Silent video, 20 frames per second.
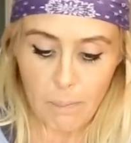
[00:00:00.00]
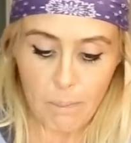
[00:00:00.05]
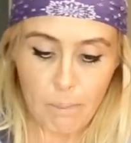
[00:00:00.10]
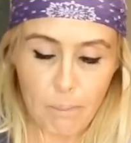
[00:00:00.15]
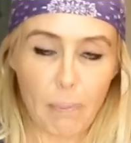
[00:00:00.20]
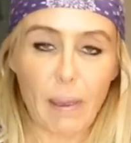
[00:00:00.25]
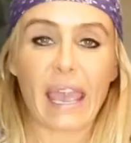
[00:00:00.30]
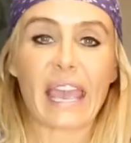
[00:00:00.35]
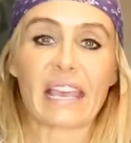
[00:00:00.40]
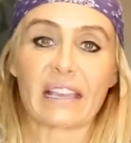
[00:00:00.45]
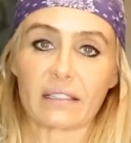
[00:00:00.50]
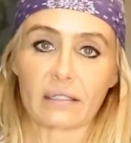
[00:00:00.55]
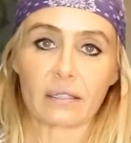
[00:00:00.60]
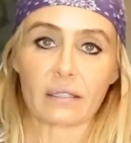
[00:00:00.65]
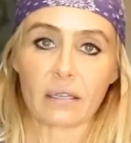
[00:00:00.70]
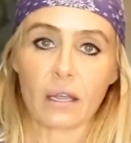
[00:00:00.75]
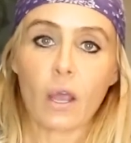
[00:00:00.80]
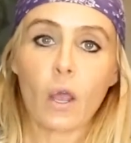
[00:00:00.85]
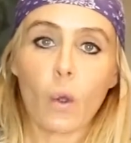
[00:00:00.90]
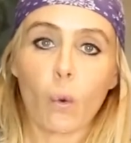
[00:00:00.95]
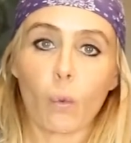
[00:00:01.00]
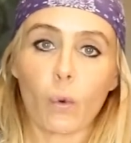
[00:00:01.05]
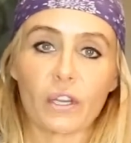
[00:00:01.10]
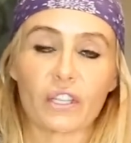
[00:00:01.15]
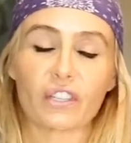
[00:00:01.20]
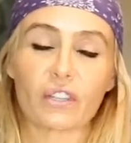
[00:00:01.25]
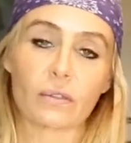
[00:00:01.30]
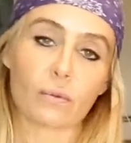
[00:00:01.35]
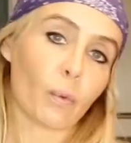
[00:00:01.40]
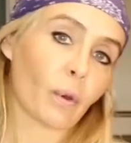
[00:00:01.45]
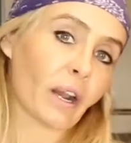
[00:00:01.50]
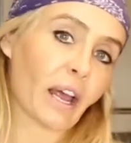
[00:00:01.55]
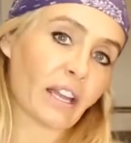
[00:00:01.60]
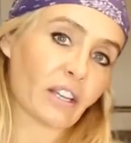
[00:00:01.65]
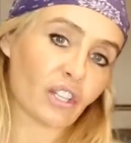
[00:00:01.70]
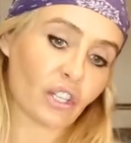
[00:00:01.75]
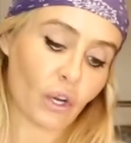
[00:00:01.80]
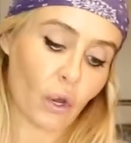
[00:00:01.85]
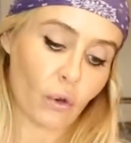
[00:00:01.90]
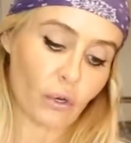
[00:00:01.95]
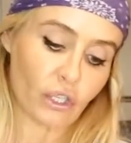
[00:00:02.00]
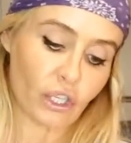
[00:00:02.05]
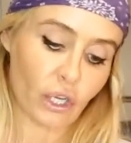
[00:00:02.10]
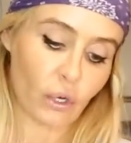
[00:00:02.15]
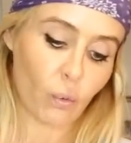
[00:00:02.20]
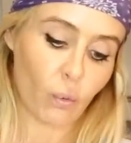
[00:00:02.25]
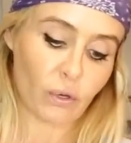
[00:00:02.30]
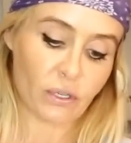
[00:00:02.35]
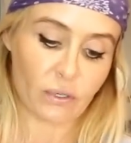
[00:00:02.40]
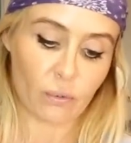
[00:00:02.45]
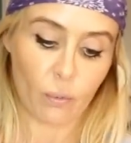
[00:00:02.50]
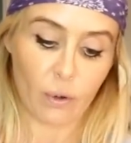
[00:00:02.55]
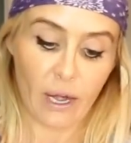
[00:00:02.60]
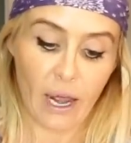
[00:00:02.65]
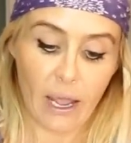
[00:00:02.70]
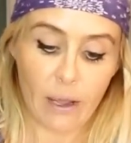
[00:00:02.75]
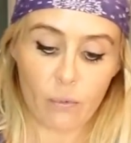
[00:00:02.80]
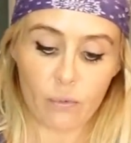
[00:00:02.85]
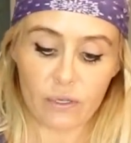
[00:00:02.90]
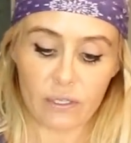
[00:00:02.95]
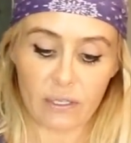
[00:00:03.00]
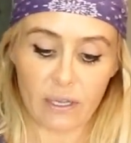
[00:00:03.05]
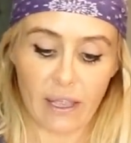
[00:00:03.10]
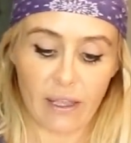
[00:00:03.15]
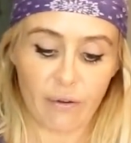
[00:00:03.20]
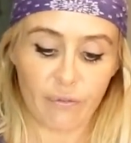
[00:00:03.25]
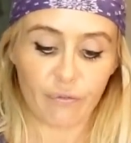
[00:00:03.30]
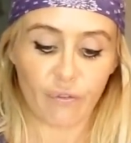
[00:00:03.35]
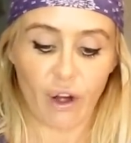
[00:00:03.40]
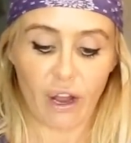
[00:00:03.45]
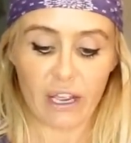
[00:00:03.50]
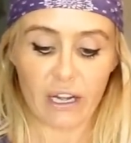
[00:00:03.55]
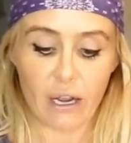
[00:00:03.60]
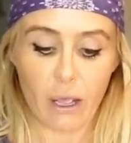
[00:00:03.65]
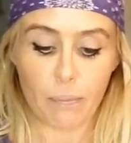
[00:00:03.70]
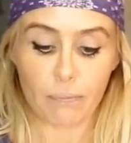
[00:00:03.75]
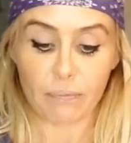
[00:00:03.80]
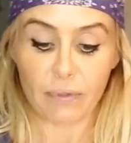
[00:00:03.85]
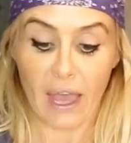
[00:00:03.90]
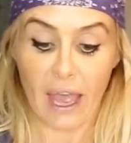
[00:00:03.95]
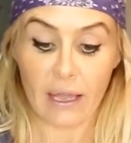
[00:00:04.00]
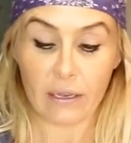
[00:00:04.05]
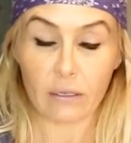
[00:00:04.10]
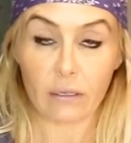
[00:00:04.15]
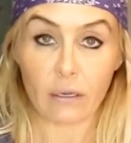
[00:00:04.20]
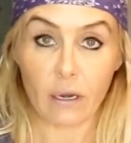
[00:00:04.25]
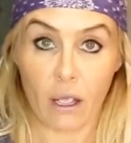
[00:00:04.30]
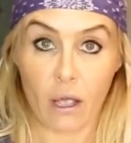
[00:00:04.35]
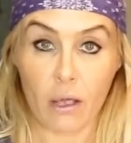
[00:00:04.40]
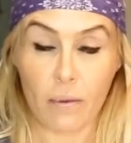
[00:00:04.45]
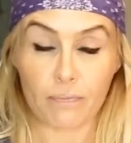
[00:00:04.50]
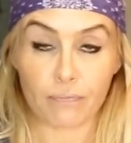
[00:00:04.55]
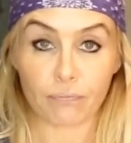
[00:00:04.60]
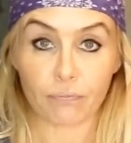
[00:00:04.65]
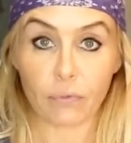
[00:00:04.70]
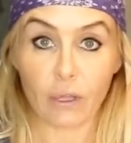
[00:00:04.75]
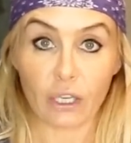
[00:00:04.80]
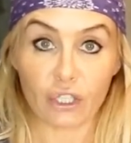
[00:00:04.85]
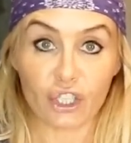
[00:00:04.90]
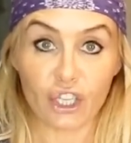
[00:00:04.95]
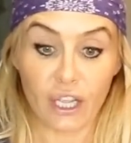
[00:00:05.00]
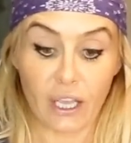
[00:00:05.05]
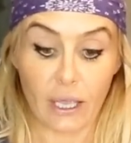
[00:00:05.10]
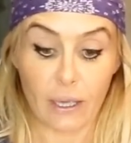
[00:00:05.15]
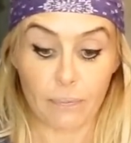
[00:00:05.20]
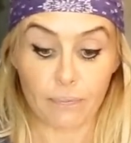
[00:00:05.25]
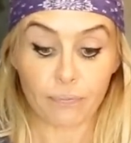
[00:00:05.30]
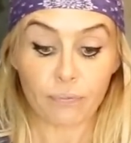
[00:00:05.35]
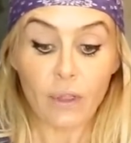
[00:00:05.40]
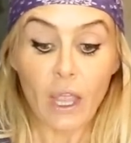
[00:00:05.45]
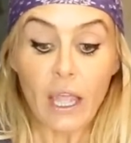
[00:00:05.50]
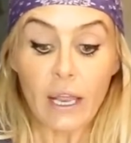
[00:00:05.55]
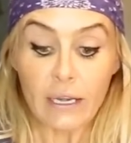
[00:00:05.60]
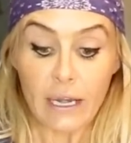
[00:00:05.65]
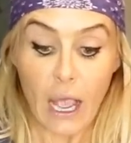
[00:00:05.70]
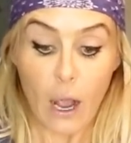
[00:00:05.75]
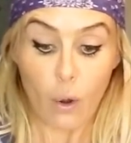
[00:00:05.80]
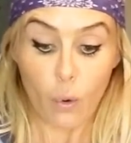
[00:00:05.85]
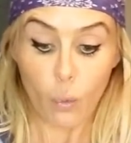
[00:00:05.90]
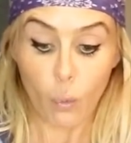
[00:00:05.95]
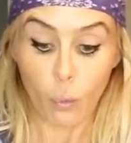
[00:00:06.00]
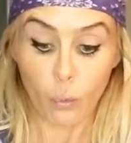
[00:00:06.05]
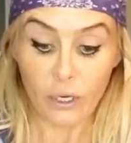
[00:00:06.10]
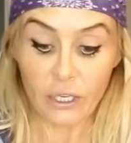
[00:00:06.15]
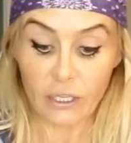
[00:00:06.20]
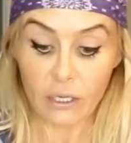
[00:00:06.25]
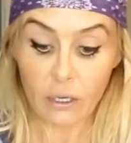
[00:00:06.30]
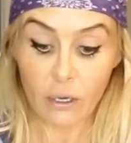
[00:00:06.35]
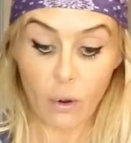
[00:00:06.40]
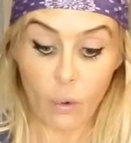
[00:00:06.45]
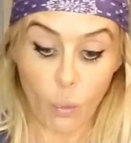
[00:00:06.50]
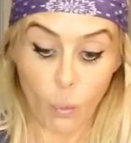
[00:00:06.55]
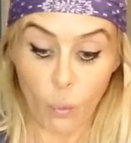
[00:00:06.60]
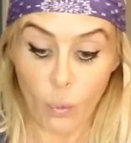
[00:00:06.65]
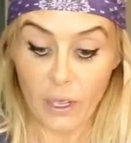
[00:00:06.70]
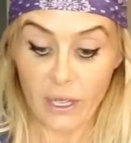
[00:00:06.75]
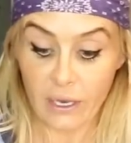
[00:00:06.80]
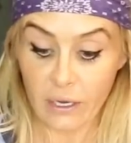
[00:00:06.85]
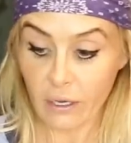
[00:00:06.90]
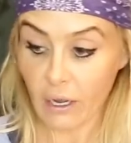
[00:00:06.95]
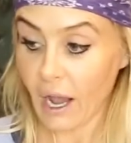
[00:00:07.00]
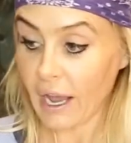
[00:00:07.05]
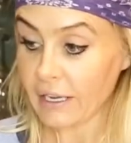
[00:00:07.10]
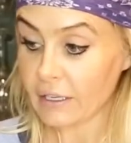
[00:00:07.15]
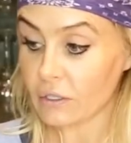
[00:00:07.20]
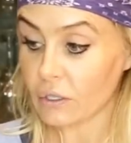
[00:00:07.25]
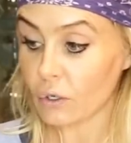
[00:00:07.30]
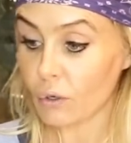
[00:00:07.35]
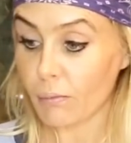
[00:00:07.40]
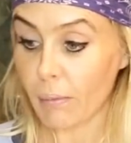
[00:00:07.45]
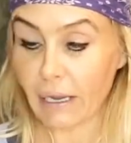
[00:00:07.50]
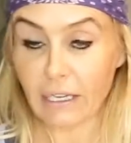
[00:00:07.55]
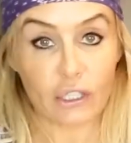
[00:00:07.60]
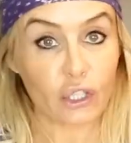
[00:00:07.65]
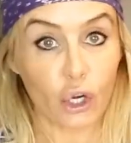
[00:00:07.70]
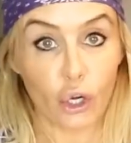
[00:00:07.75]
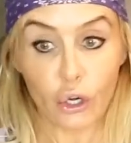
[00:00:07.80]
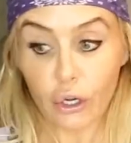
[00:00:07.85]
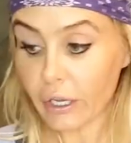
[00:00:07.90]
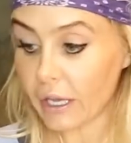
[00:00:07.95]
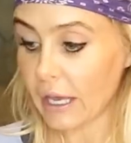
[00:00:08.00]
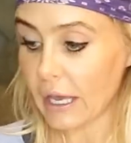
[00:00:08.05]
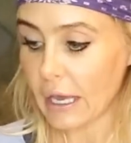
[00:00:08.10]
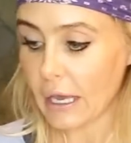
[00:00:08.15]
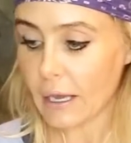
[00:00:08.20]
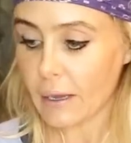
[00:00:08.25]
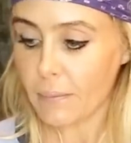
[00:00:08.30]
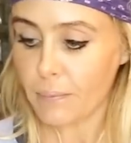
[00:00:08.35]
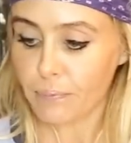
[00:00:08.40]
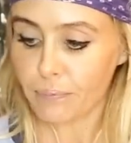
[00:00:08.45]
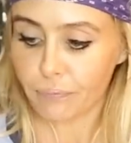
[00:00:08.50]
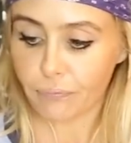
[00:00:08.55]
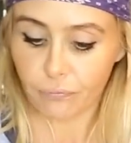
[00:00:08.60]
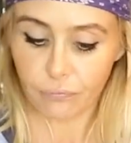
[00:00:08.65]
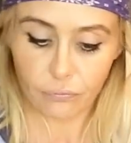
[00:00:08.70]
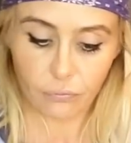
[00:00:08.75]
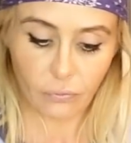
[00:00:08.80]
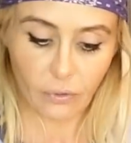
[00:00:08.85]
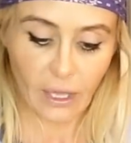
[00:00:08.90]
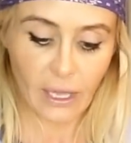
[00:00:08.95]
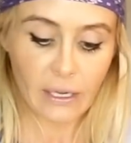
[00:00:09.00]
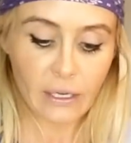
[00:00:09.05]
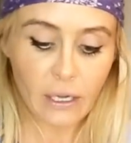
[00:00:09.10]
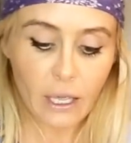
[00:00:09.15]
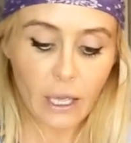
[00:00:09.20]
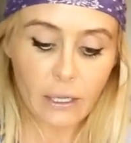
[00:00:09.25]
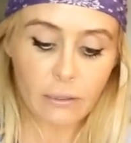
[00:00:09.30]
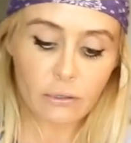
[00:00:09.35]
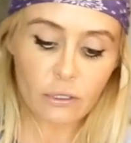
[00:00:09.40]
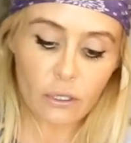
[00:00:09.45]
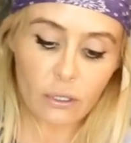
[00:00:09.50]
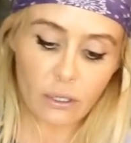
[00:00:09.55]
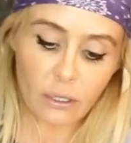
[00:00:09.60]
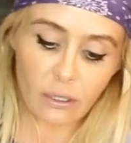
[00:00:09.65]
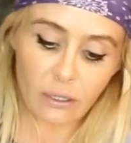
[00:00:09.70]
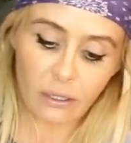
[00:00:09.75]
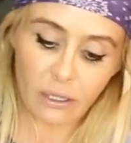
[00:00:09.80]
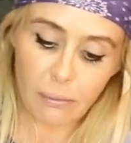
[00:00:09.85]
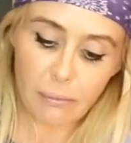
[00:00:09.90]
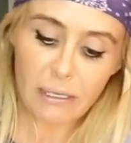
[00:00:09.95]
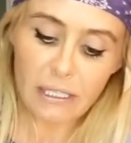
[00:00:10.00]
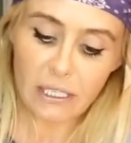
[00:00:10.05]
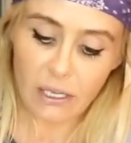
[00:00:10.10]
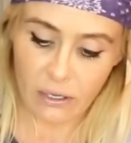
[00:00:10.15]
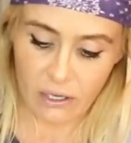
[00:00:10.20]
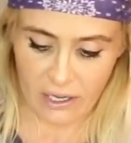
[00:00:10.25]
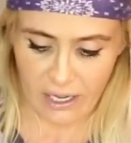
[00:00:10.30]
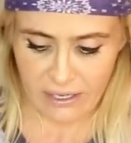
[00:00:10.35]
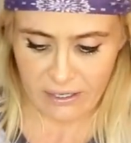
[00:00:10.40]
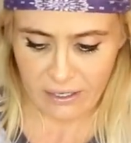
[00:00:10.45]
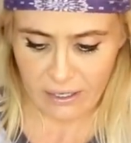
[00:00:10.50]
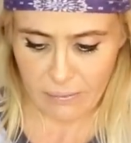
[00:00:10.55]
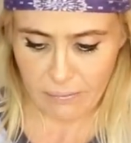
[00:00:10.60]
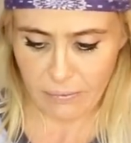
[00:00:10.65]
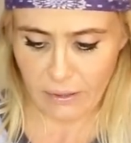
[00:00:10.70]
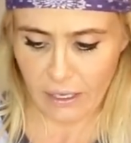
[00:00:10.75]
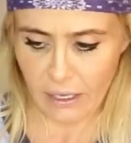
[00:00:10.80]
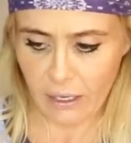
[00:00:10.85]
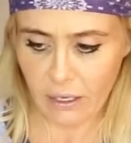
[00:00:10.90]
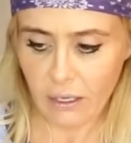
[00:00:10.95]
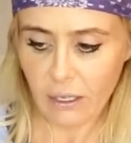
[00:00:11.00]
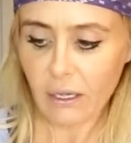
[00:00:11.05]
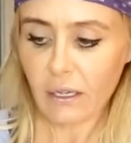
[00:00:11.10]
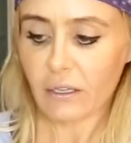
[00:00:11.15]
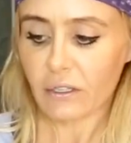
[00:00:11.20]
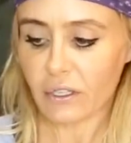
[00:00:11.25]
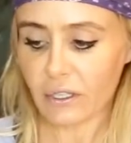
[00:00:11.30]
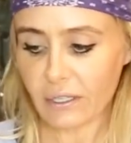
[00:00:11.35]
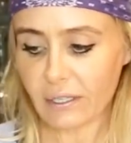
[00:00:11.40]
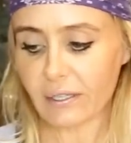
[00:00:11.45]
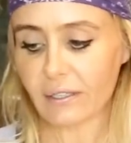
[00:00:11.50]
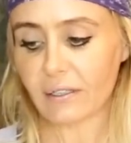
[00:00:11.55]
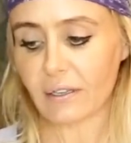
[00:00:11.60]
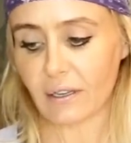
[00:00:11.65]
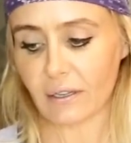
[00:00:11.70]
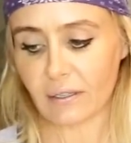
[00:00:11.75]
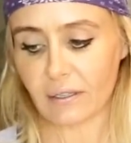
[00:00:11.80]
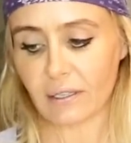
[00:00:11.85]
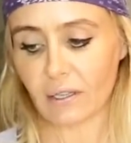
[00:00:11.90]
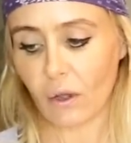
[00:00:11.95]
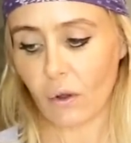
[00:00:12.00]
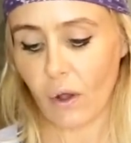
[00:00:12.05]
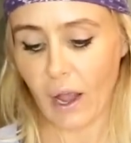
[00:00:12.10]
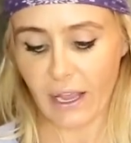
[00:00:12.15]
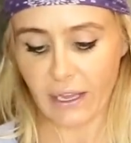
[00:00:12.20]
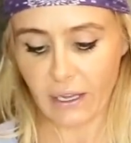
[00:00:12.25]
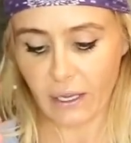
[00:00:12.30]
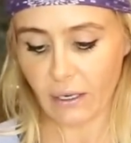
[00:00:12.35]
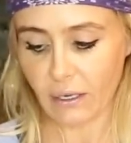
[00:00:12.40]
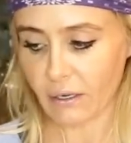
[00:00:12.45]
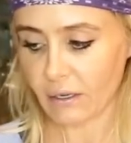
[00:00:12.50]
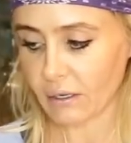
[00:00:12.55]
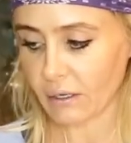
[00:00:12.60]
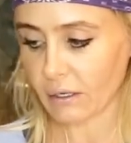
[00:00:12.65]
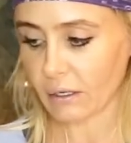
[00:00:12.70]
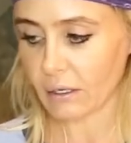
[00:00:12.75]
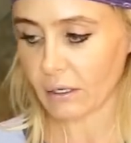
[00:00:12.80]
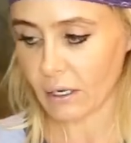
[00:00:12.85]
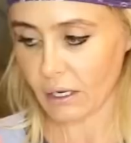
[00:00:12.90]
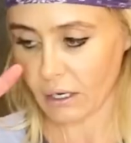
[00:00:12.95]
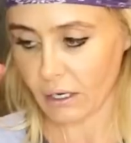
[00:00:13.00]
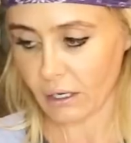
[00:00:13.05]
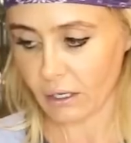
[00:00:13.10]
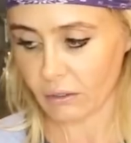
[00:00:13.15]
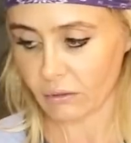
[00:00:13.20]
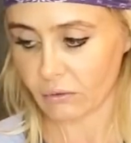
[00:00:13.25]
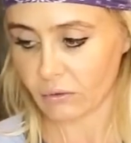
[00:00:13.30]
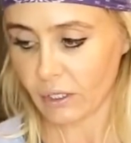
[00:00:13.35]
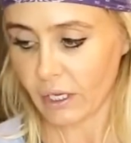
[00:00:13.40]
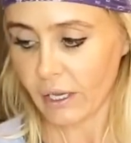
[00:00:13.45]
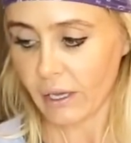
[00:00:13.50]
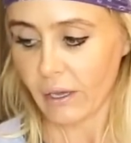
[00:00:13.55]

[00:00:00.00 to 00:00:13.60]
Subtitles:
base, which is what I showed you was when I was like fried up that chicken. Now, when I do my turkey, and let me tell you guys something, just so I can, you know,